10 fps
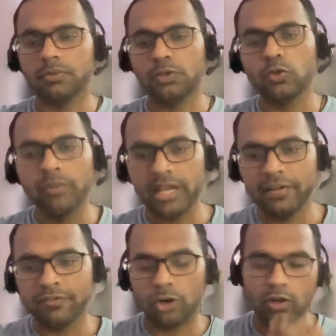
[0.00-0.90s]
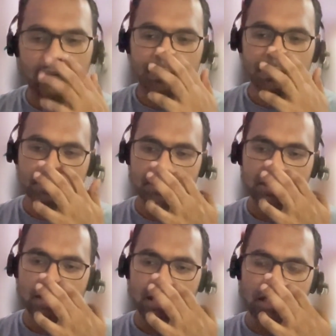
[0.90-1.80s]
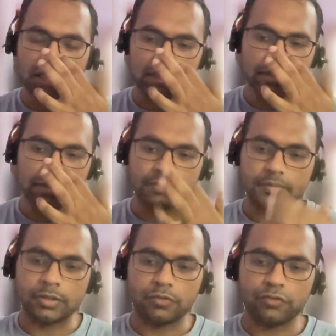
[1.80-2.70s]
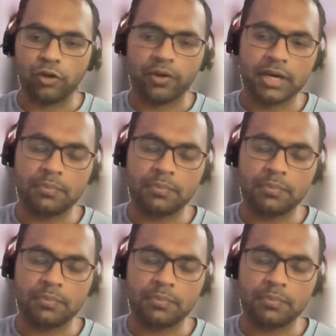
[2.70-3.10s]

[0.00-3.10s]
Too many follow-ups, following